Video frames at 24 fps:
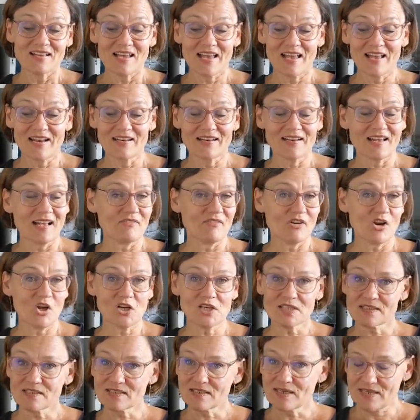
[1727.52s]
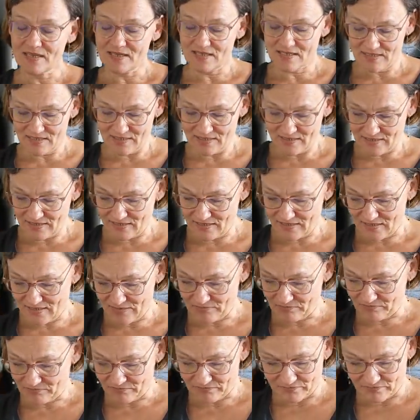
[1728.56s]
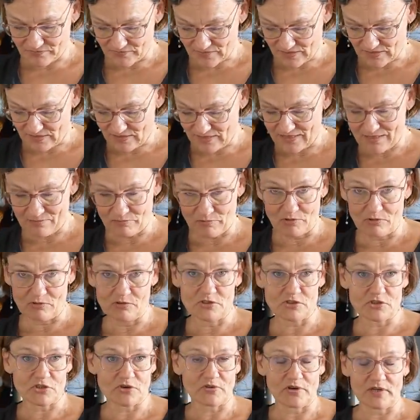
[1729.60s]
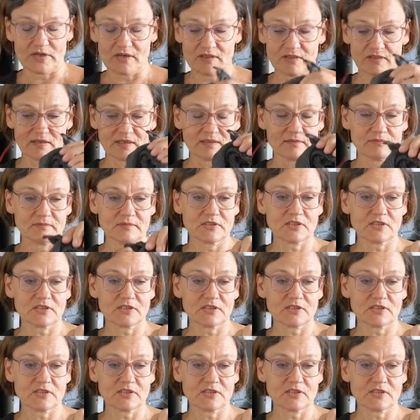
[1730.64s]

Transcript: And I've lost any labels or anything.